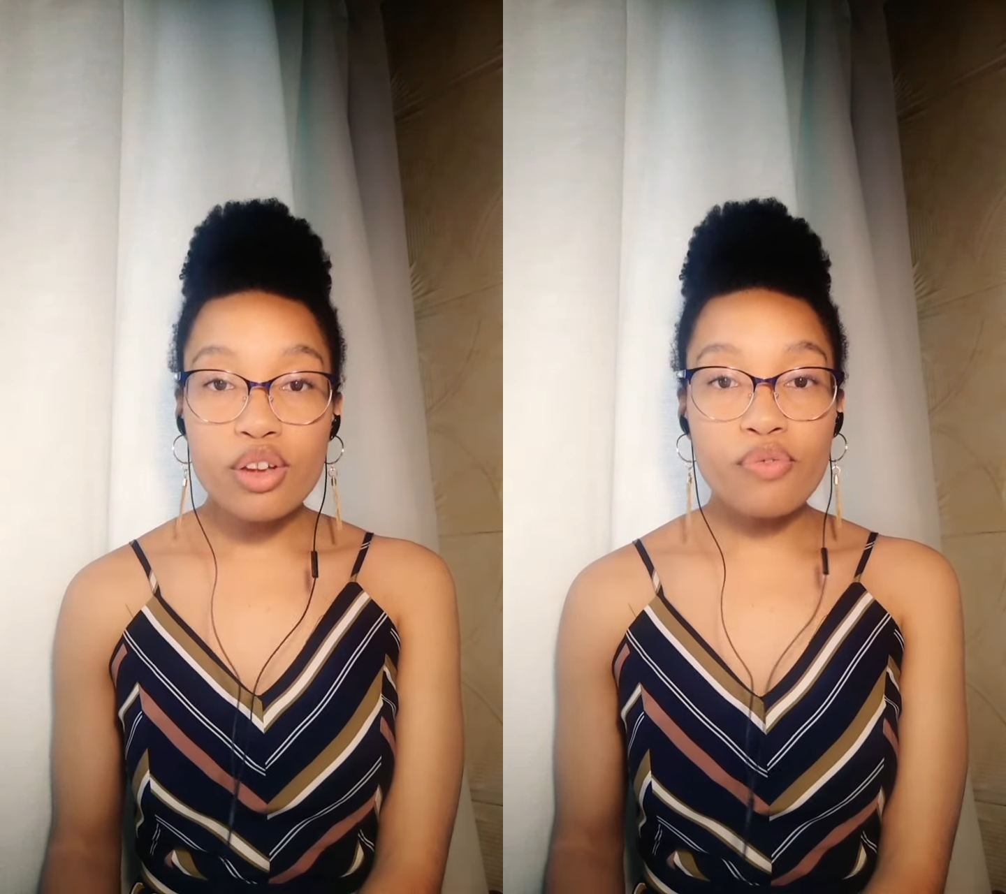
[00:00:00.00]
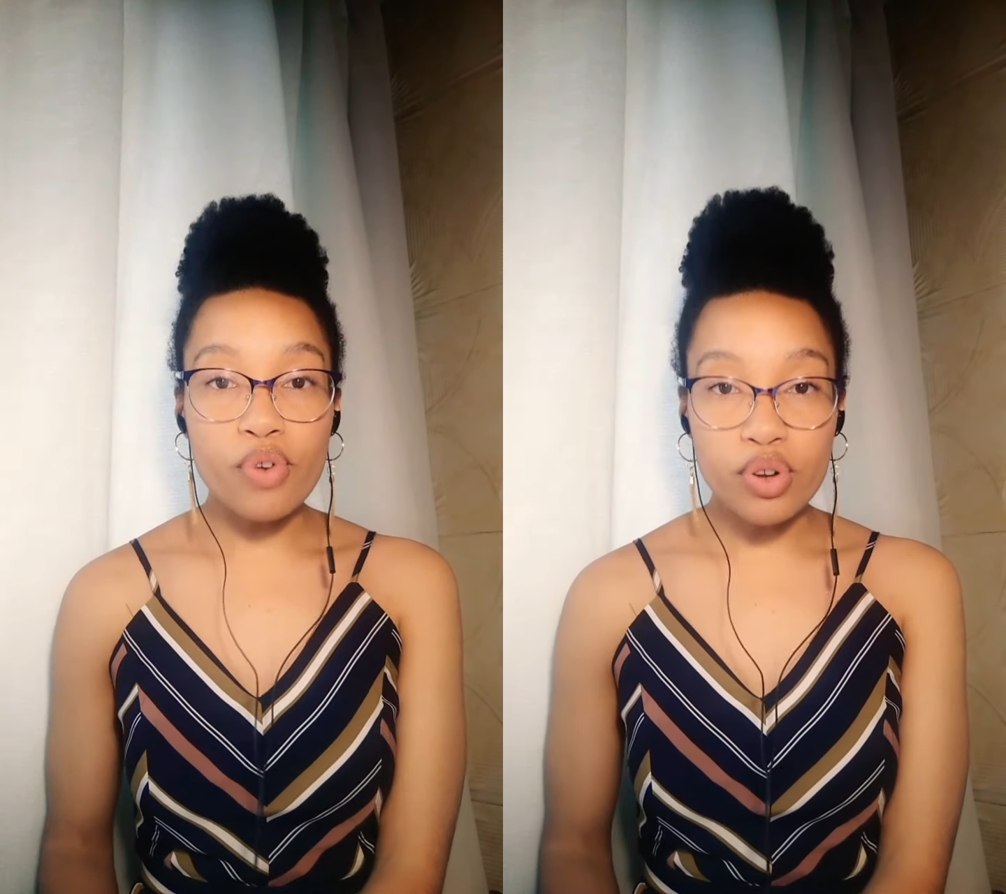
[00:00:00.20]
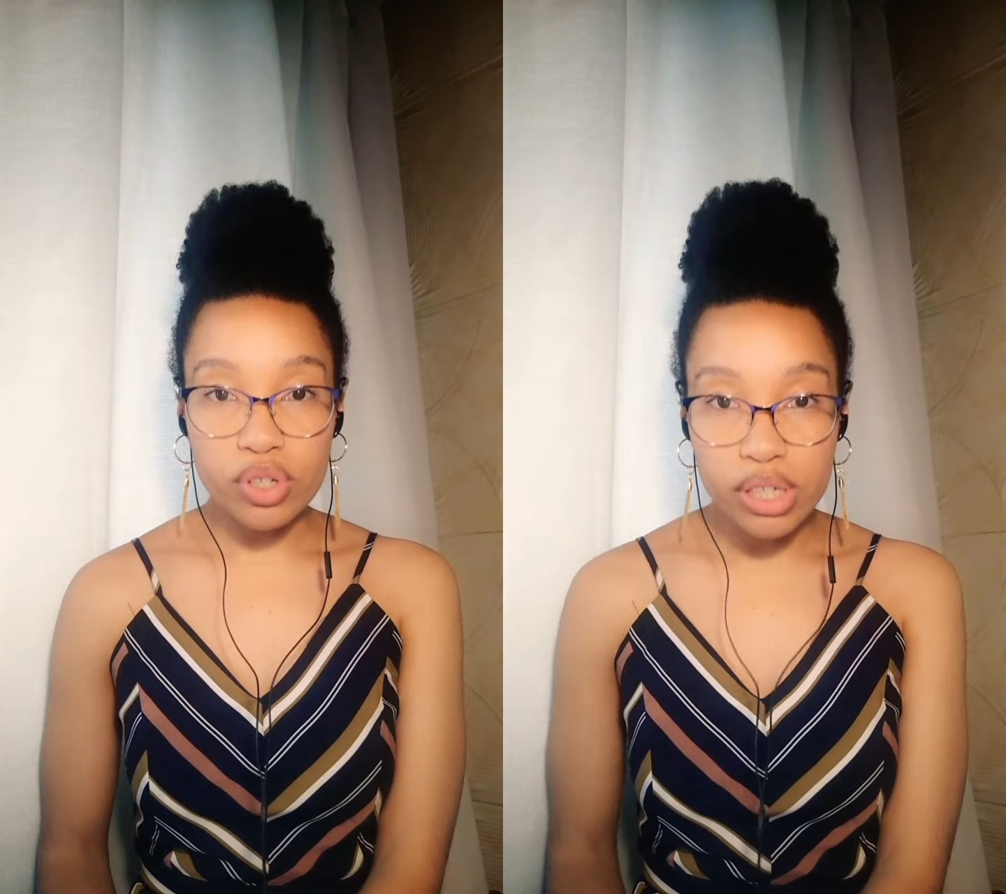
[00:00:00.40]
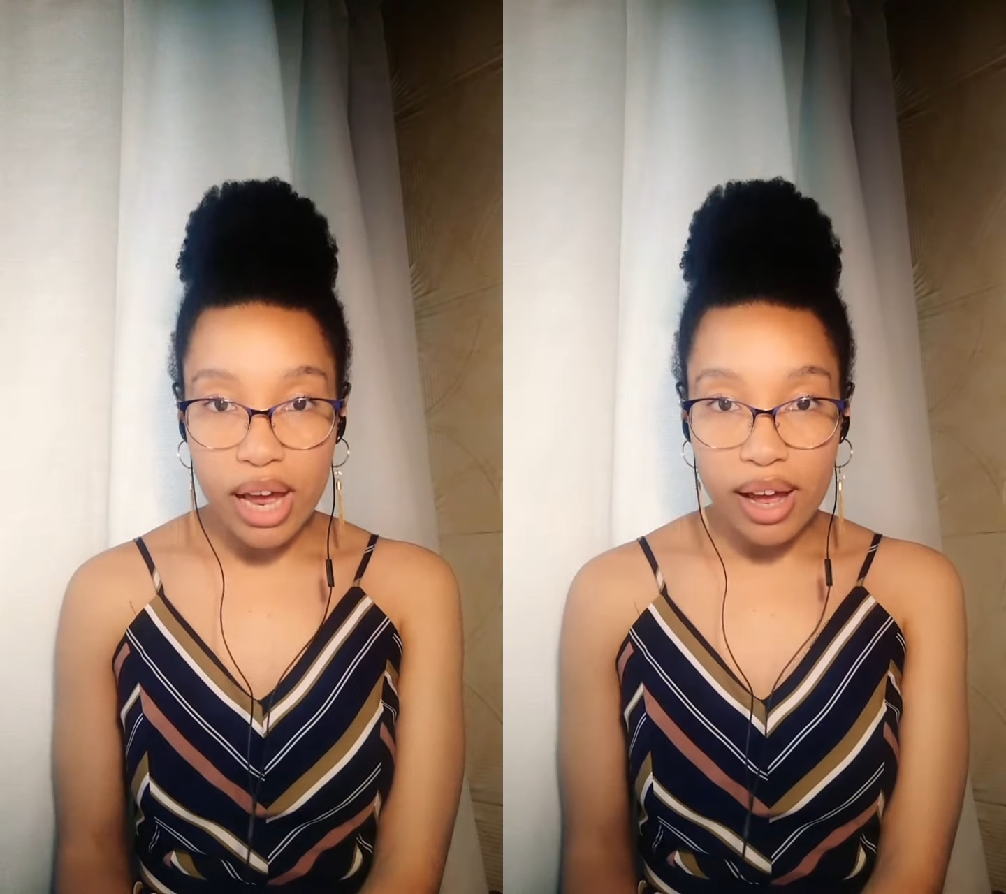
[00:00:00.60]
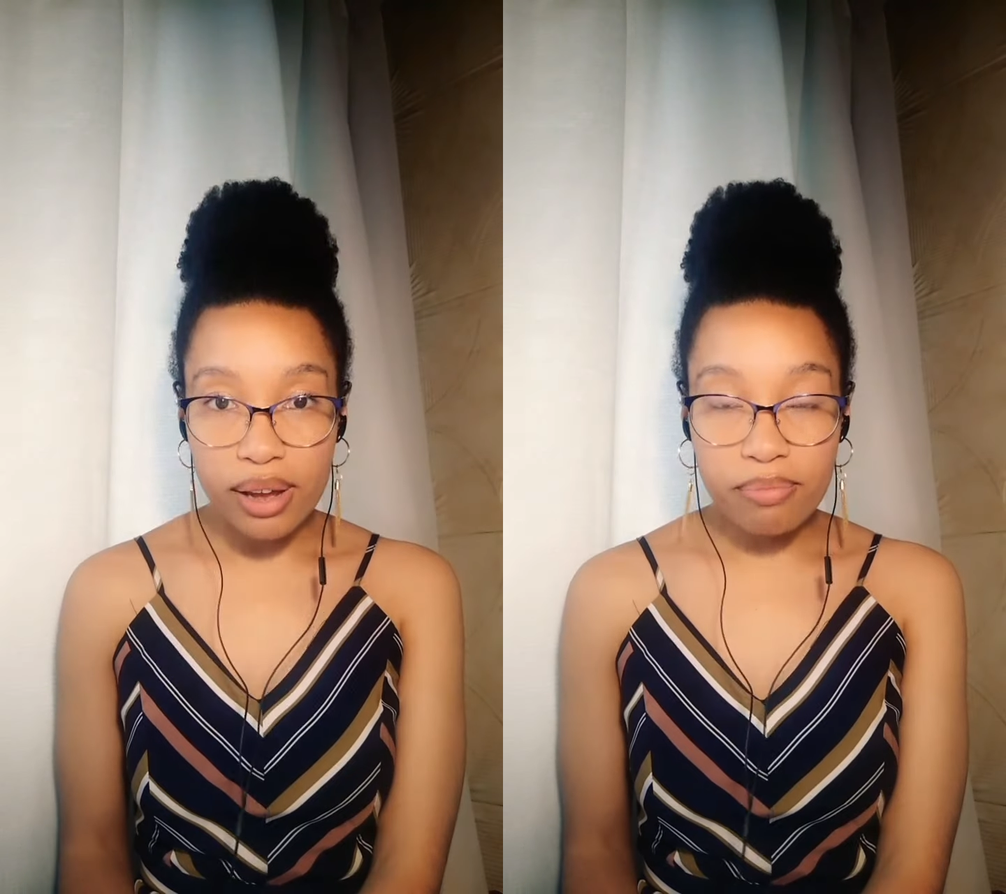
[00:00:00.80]
you for your
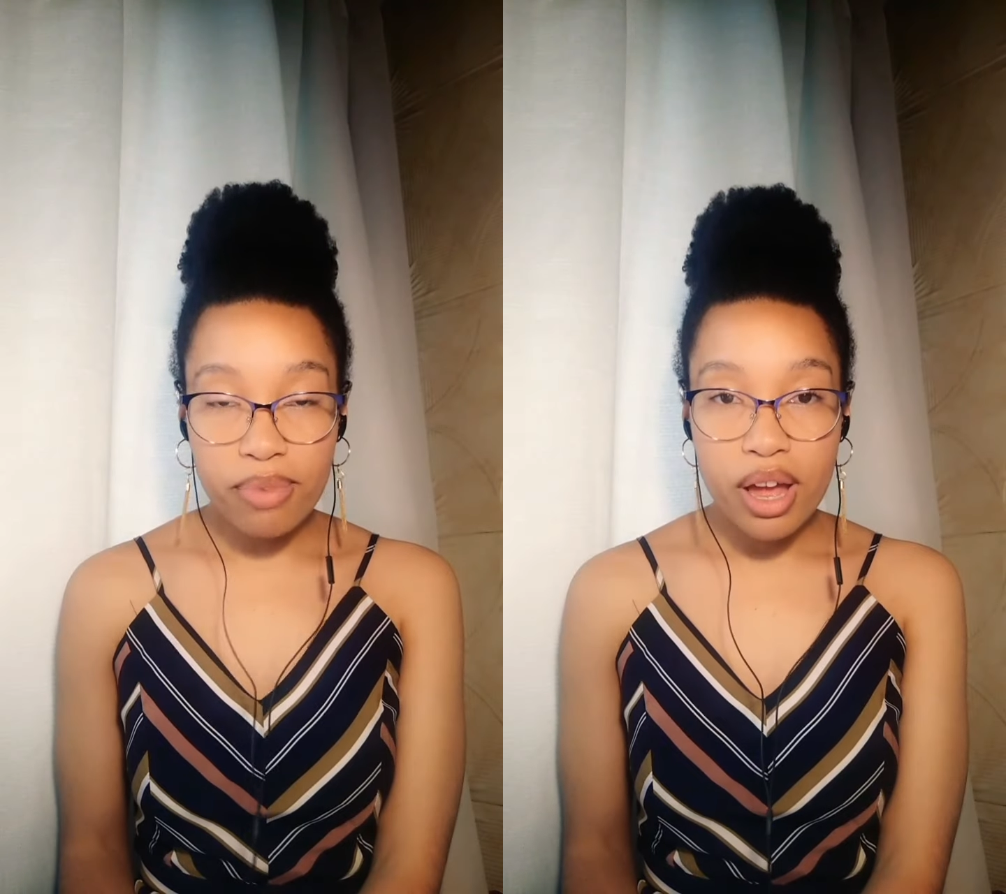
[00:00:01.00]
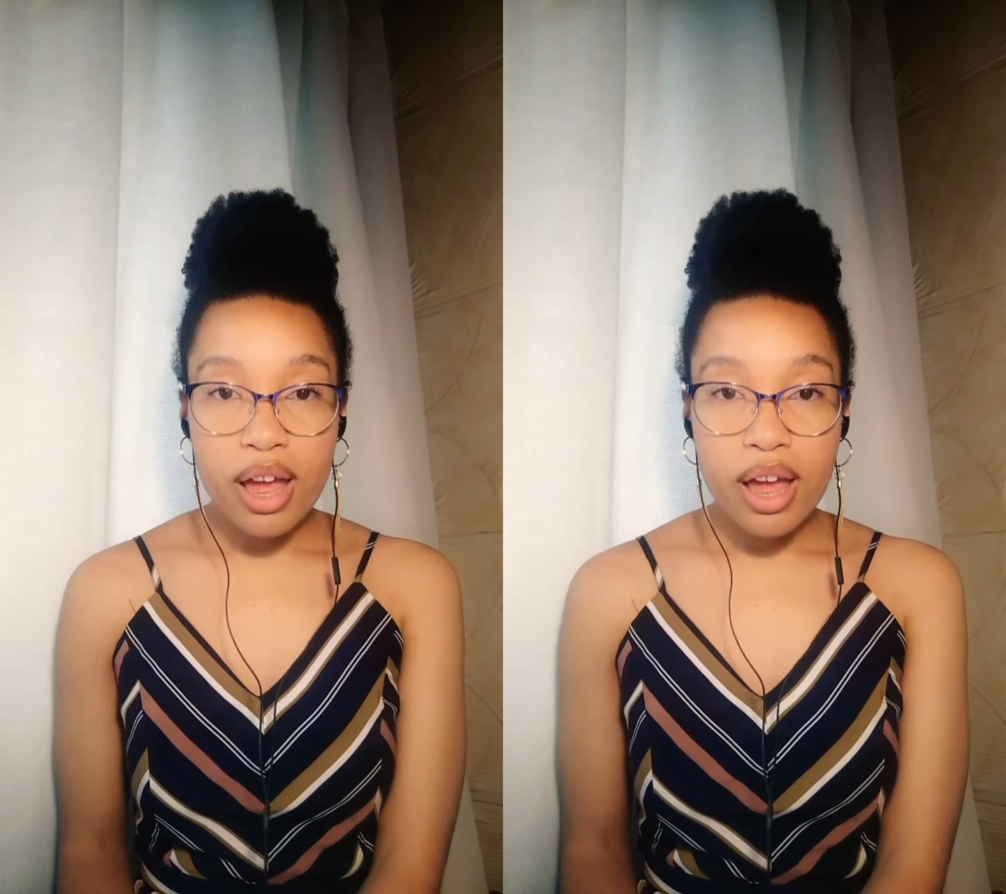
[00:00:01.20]
time.